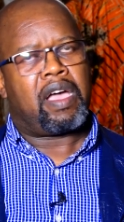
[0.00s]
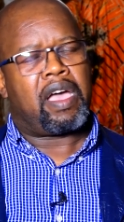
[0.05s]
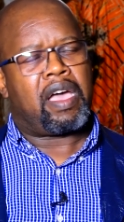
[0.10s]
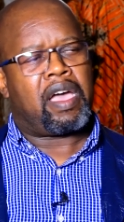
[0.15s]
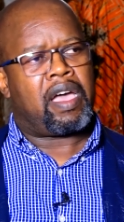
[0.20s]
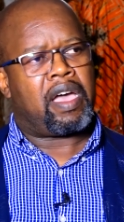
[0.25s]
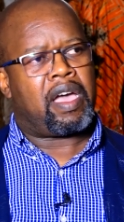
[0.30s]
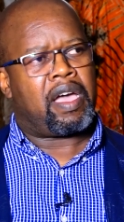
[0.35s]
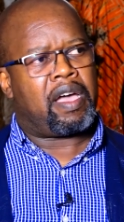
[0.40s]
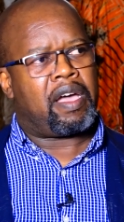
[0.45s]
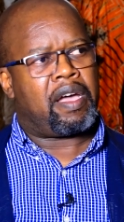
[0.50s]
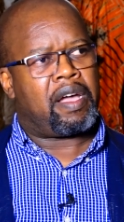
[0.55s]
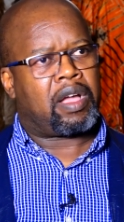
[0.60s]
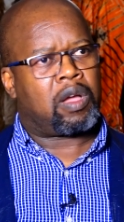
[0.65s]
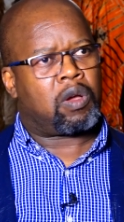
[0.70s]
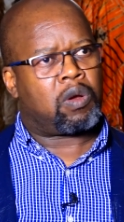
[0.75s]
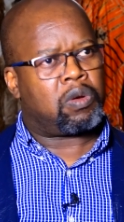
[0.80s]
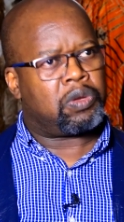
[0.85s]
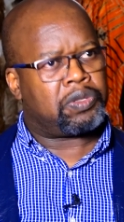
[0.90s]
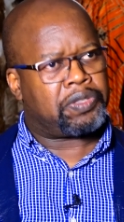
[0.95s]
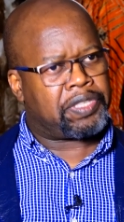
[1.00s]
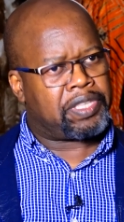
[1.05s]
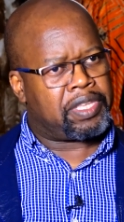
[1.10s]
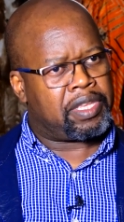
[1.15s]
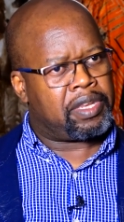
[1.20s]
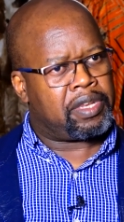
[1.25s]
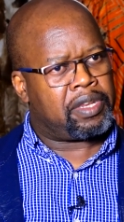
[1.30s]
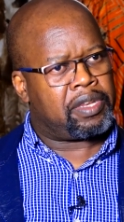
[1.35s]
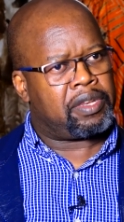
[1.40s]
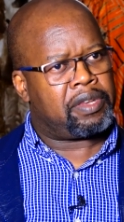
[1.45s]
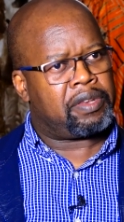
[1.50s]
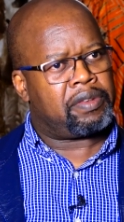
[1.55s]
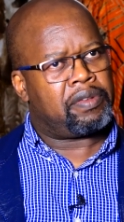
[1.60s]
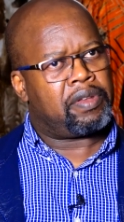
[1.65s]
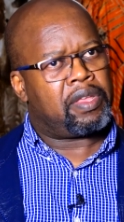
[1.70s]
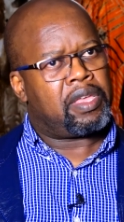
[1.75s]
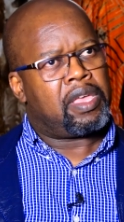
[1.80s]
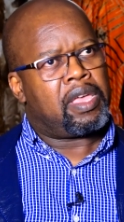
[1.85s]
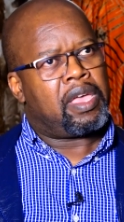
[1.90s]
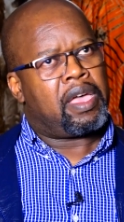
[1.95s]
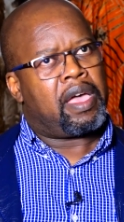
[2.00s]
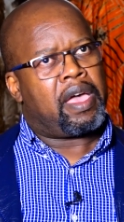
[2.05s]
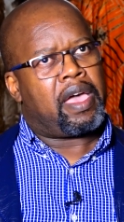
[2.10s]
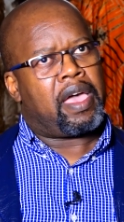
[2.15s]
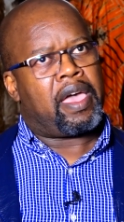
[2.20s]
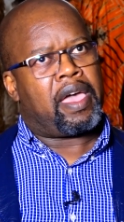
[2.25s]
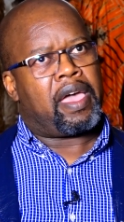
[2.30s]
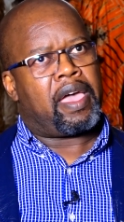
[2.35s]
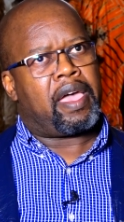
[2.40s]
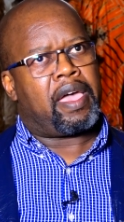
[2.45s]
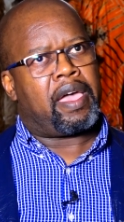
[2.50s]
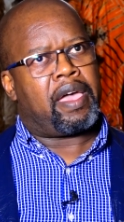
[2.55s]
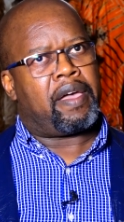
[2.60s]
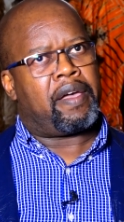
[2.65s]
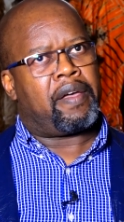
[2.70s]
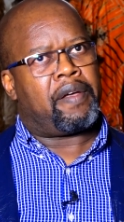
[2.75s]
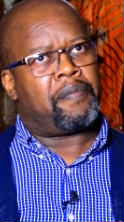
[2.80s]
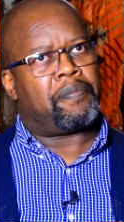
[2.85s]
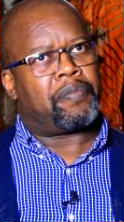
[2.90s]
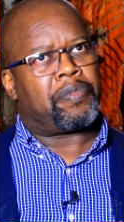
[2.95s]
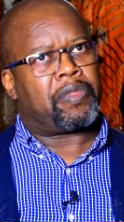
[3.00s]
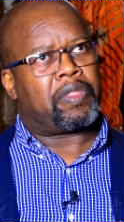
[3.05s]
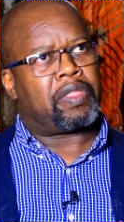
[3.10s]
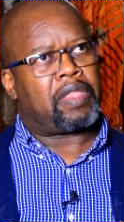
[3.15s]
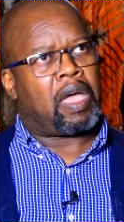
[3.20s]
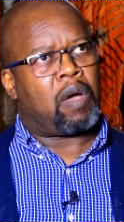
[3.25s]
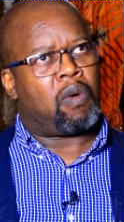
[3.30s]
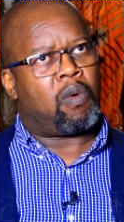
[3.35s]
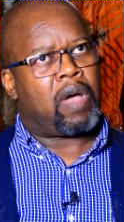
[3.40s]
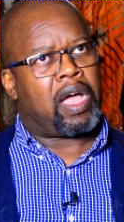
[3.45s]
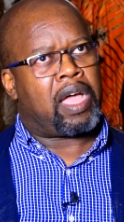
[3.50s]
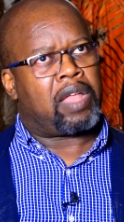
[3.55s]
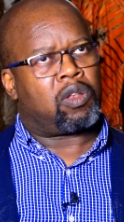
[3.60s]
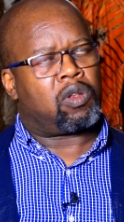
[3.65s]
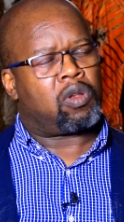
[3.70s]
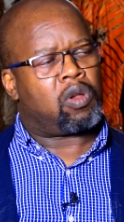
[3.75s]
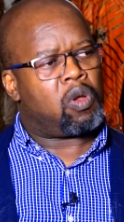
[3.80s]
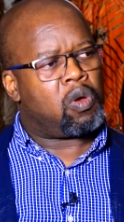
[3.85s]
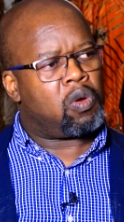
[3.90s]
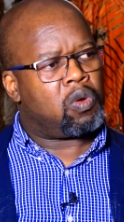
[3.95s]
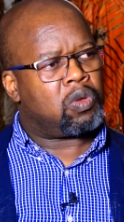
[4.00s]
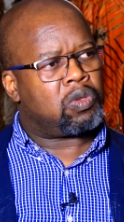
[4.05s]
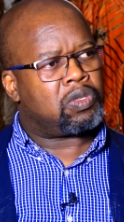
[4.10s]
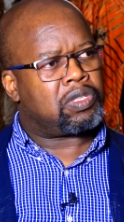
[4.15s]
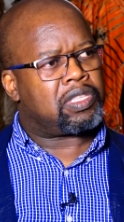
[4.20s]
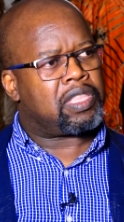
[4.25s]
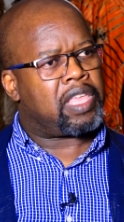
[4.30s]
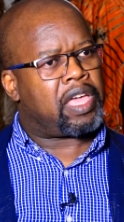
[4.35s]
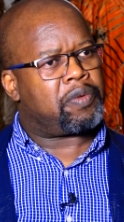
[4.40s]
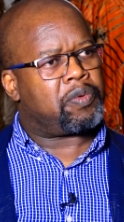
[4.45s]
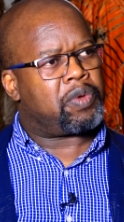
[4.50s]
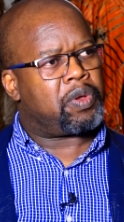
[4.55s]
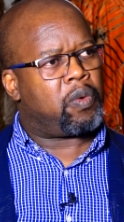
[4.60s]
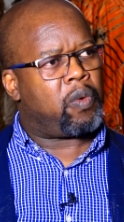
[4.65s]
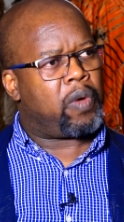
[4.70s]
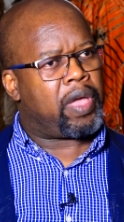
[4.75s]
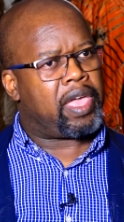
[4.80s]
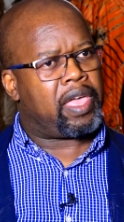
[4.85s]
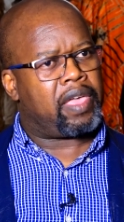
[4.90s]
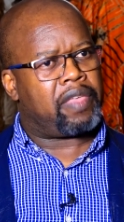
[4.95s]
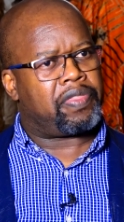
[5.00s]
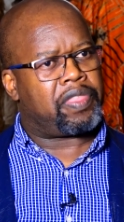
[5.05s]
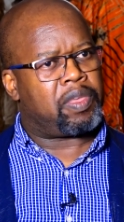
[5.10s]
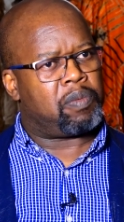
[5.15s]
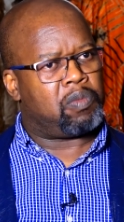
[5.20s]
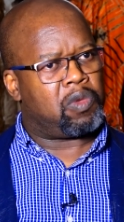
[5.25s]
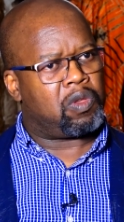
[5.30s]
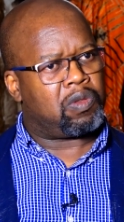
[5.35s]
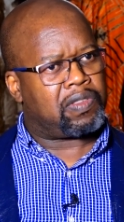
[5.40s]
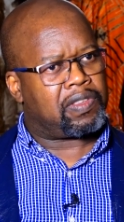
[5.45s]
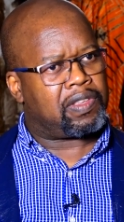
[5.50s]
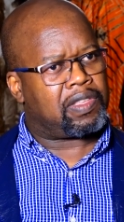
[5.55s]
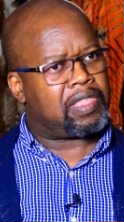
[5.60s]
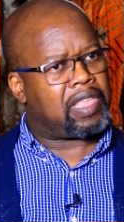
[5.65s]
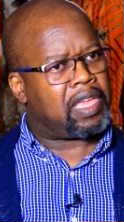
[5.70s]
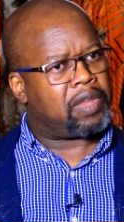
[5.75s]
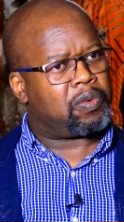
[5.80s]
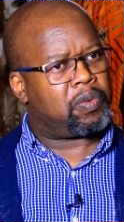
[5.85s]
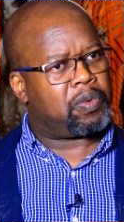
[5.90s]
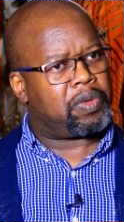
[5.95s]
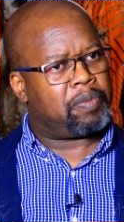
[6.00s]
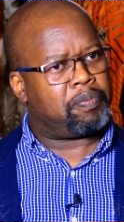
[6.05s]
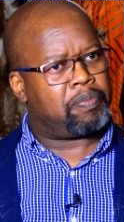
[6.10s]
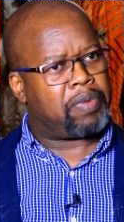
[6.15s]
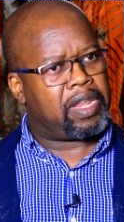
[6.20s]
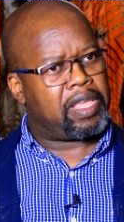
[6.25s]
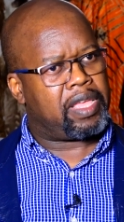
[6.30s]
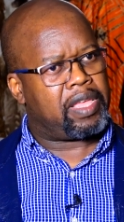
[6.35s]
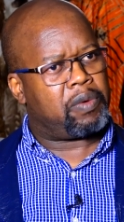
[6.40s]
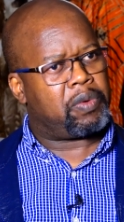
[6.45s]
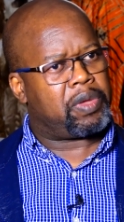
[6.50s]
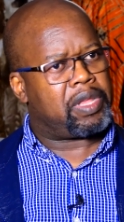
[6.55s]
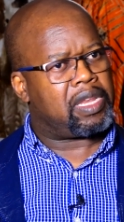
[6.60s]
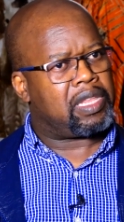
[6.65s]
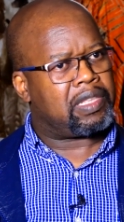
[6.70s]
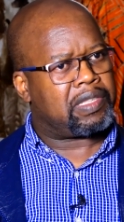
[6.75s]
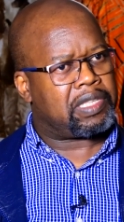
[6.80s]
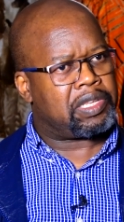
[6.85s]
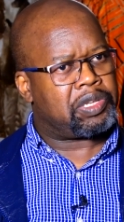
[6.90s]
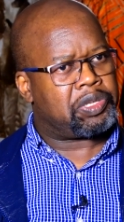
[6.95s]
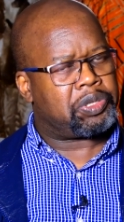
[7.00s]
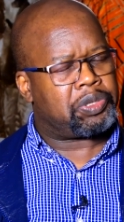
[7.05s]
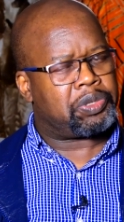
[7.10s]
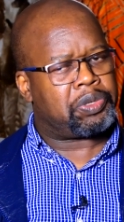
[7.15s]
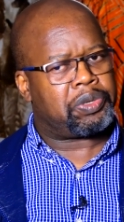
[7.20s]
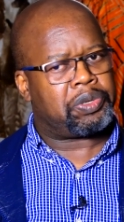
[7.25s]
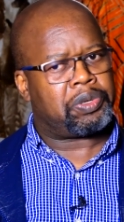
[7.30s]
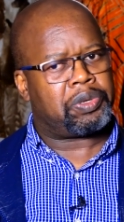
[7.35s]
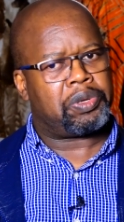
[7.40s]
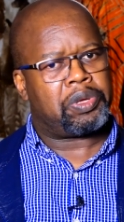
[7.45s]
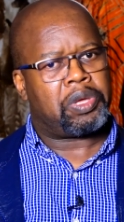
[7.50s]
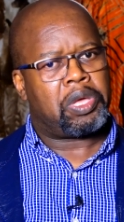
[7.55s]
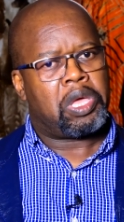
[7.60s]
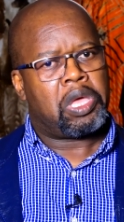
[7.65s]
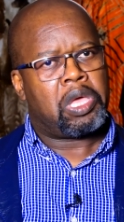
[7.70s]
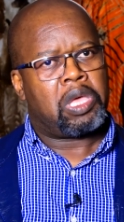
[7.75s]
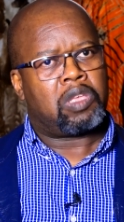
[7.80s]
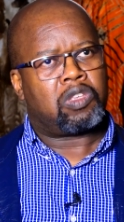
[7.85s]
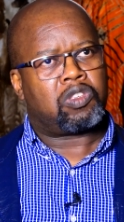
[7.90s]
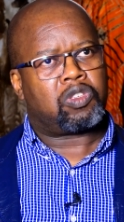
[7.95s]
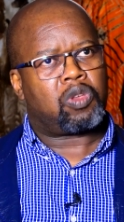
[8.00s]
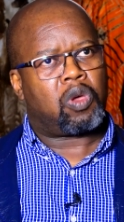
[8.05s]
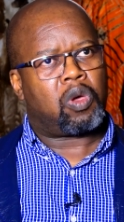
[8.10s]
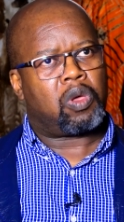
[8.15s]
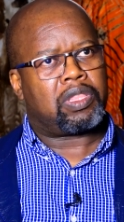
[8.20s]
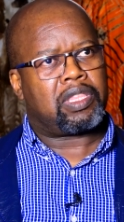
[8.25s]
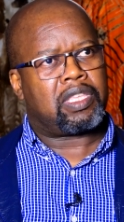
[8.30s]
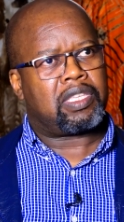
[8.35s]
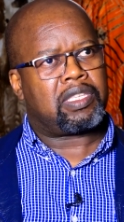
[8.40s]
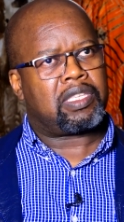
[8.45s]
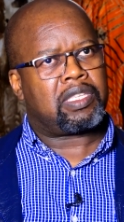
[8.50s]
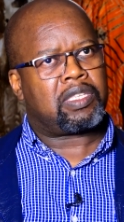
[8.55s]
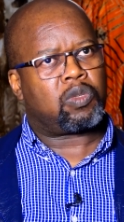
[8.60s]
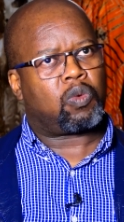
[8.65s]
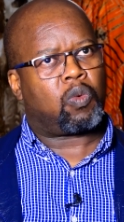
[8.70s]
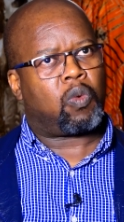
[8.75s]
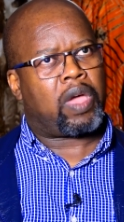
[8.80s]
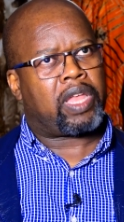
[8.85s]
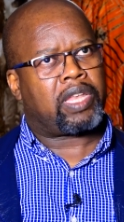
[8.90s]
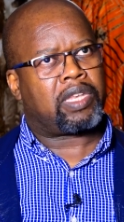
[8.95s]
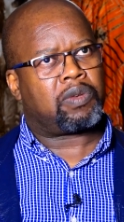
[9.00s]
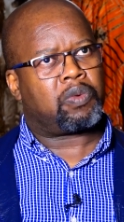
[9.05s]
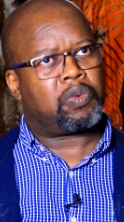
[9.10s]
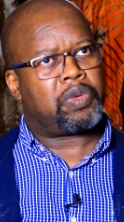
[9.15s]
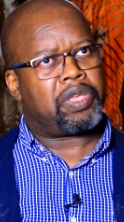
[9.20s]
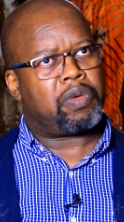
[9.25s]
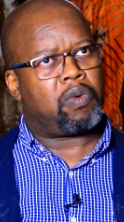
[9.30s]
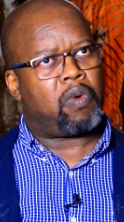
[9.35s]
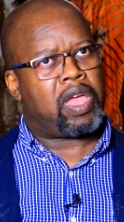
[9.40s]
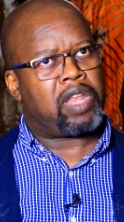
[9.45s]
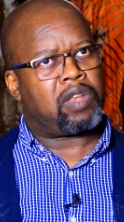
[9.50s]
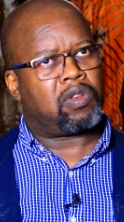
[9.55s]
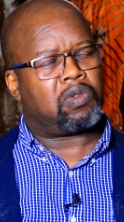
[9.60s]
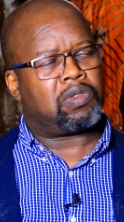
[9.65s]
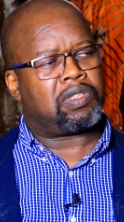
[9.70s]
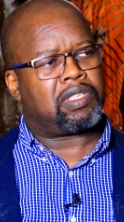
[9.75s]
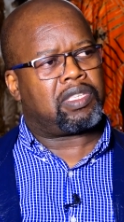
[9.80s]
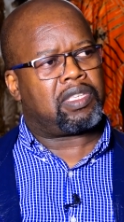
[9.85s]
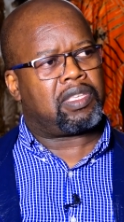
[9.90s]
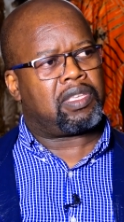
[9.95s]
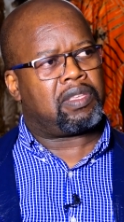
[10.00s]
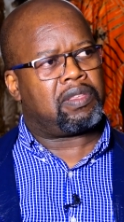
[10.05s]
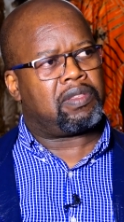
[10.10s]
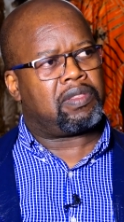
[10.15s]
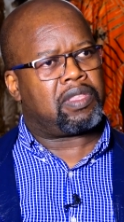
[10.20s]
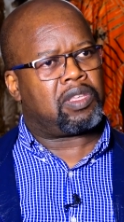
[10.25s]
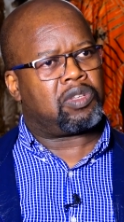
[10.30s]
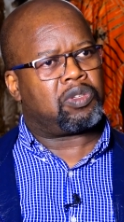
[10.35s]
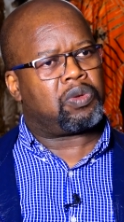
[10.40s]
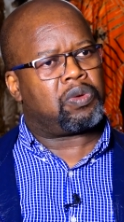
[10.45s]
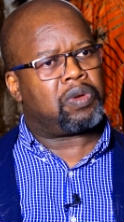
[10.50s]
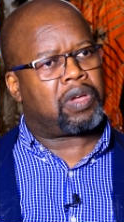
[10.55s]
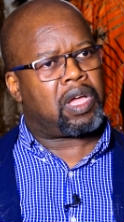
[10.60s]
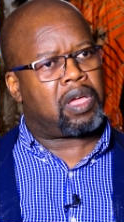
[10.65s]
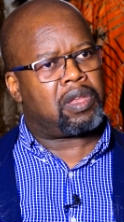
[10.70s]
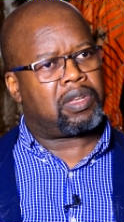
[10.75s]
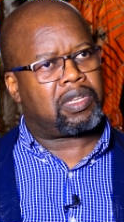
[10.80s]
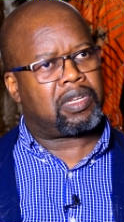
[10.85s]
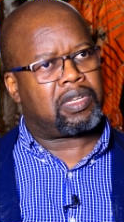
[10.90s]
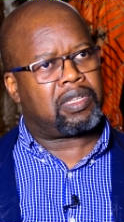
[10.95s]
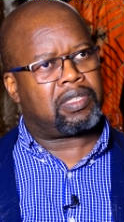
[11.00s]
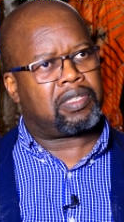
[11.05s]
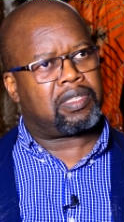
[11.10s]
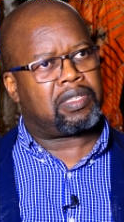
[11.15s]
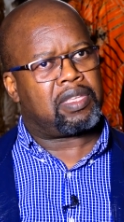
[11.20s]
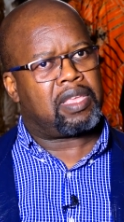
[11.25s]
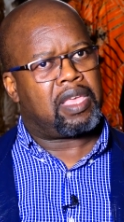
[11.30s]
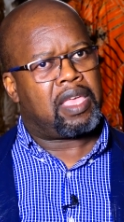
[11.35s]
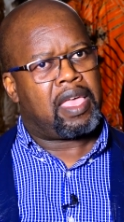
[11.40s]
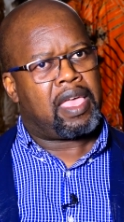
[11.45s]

uh, cuisine uh, our clothes that we wear, the music that we play, we listen to. So this is what we want to see the two countries